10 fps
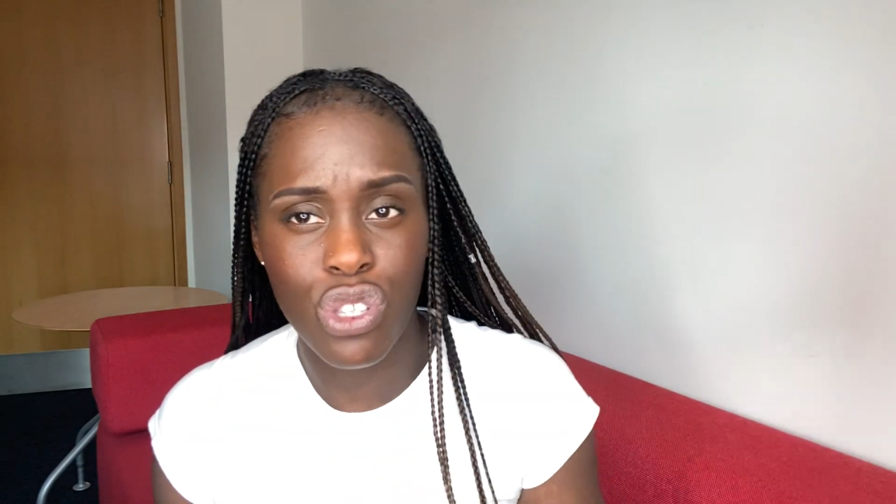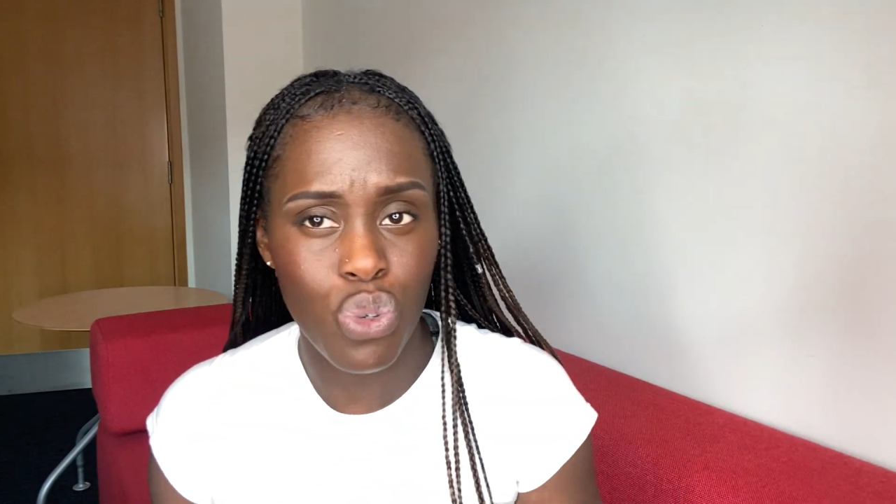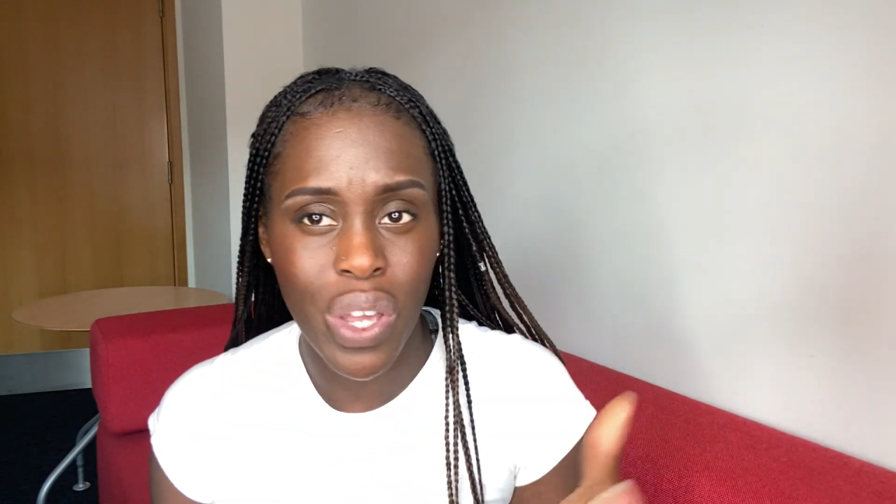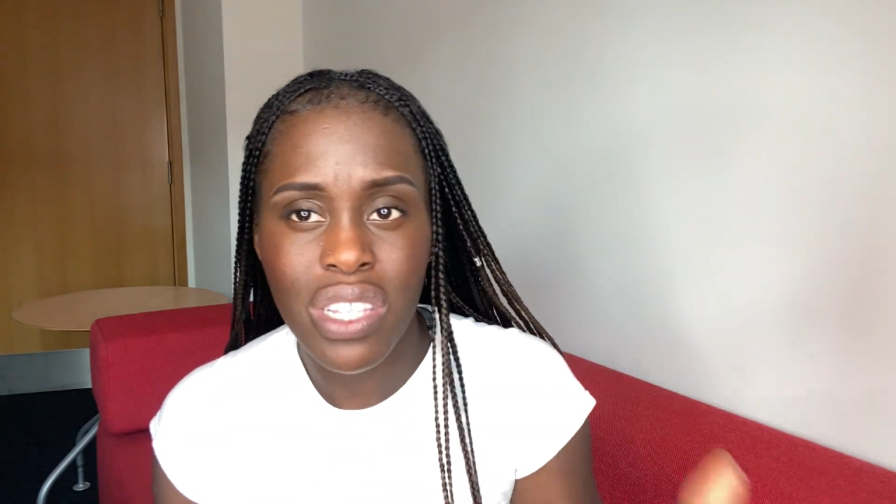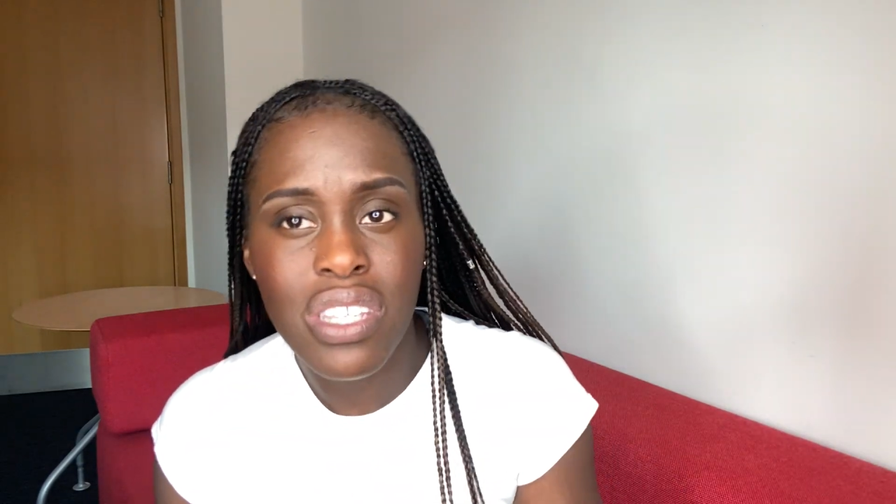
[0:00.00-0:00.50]

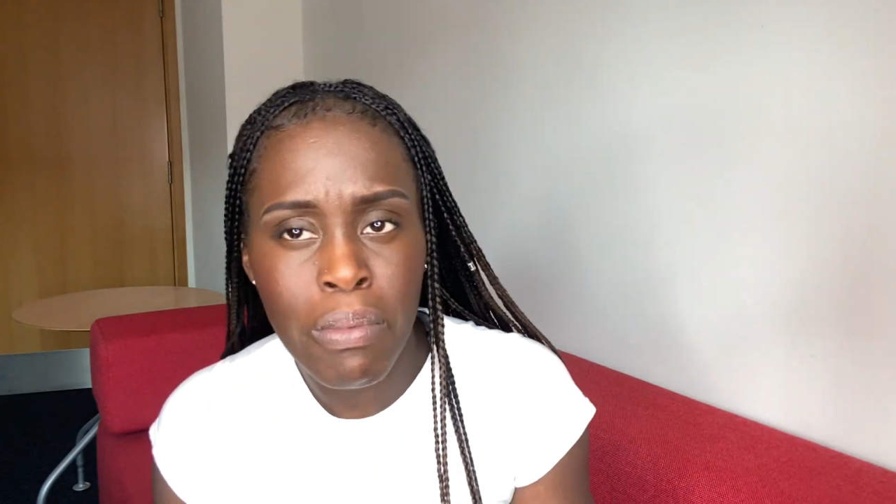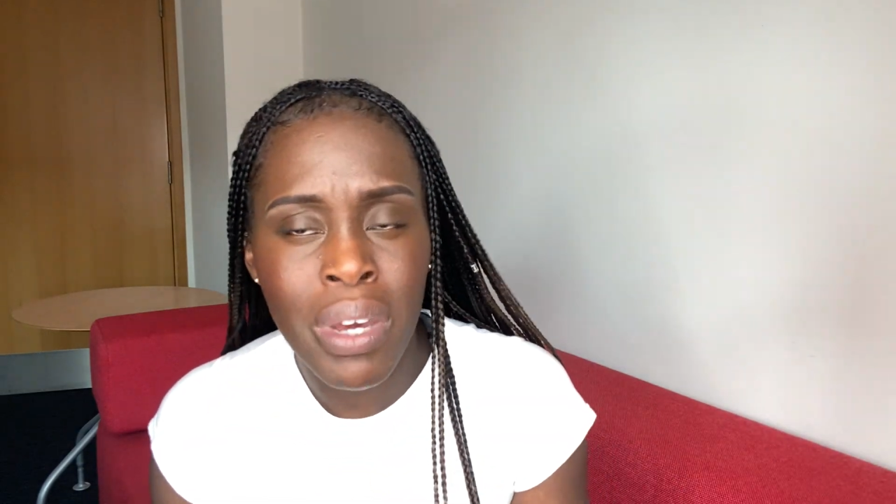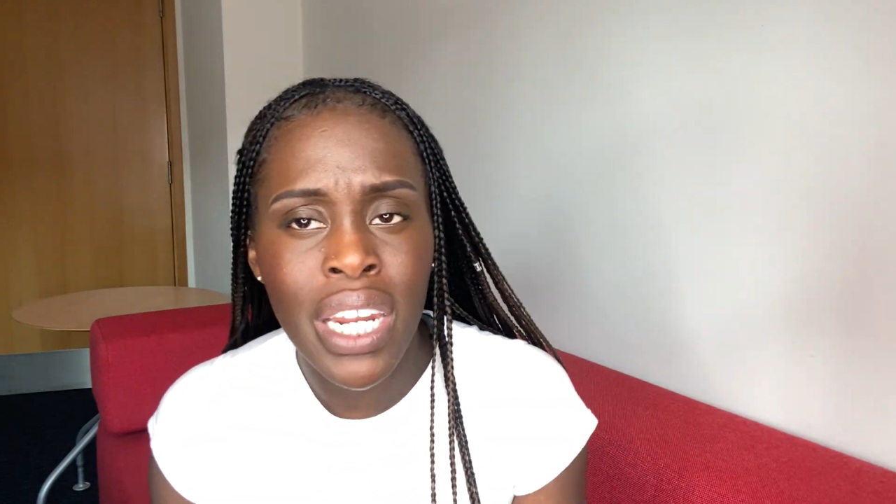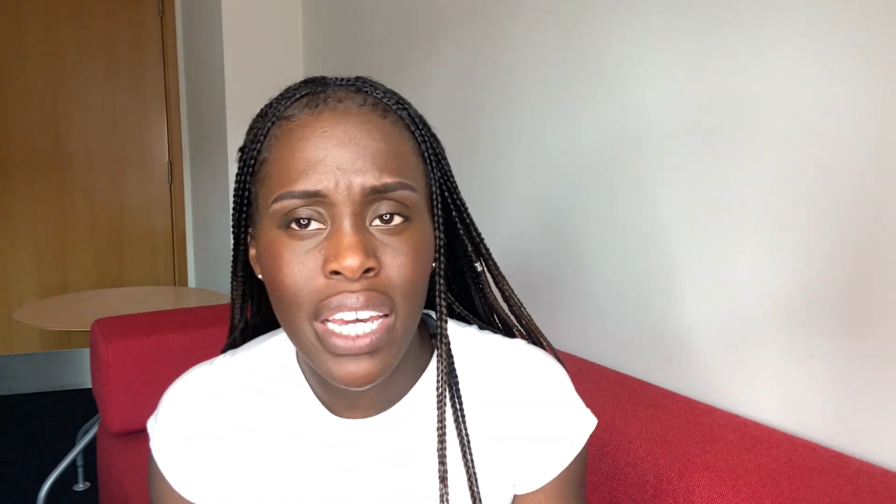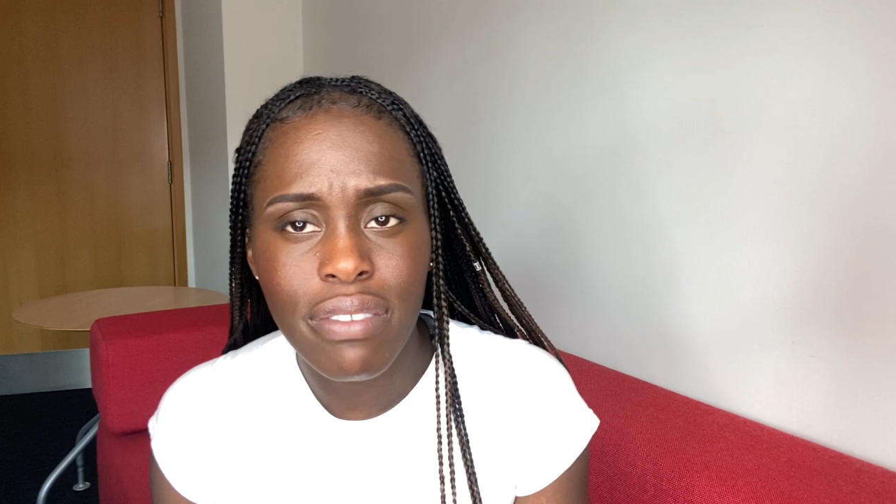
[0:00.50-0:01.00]

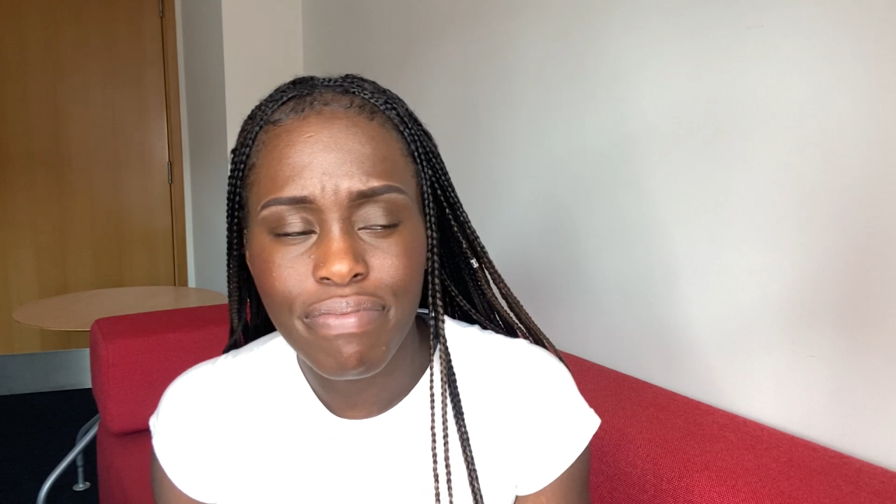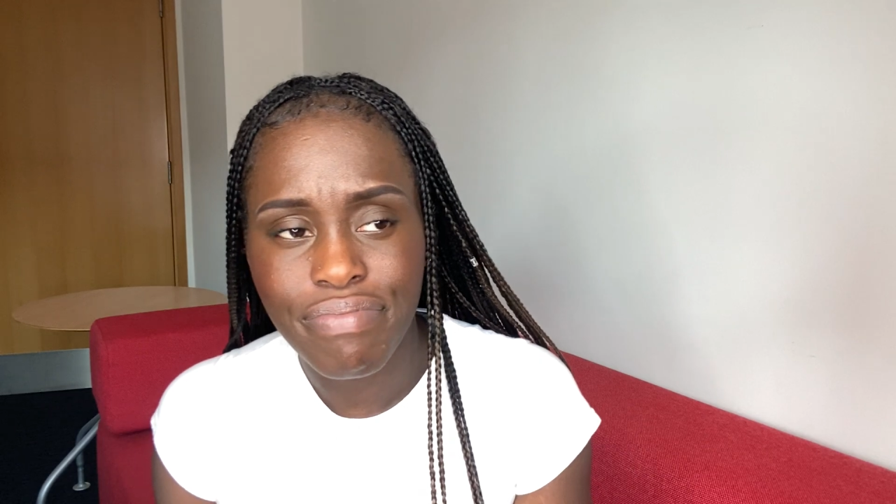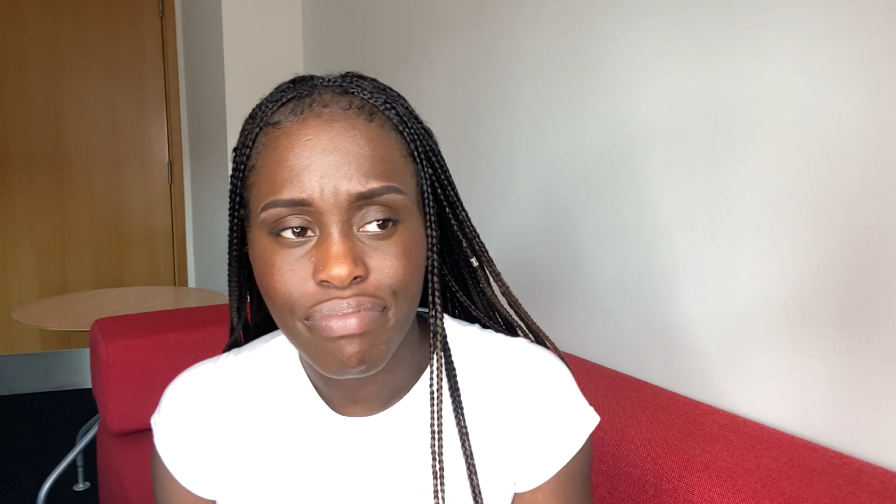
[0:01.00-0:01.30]
20-minute